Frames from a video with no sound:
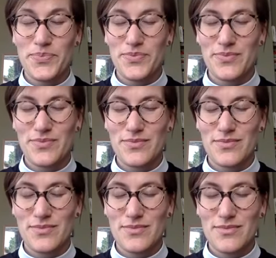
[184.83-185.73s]

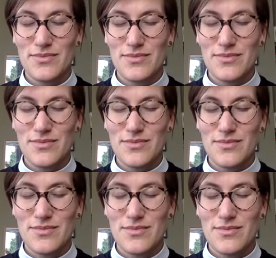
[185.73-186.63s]

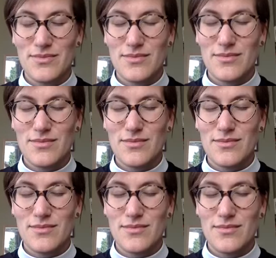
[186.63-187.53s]

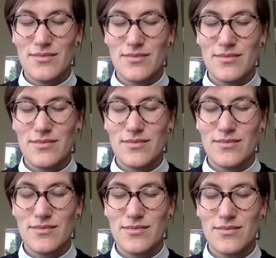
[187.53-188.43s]

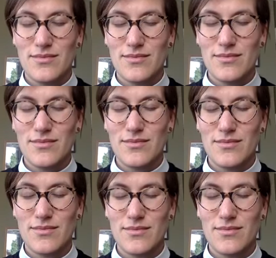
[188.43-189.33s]

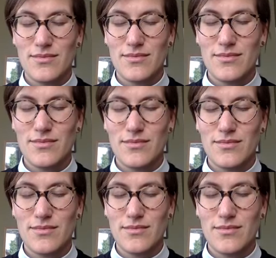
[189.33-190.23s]

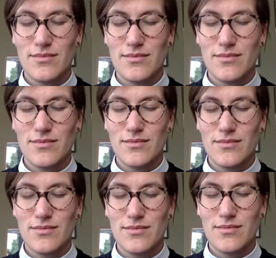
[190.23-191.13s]

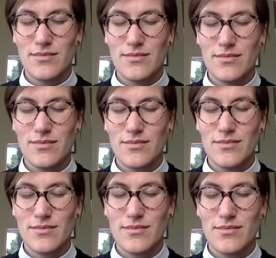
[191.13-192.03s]

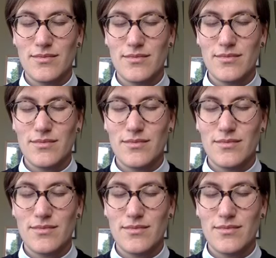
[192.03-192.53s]
(silence)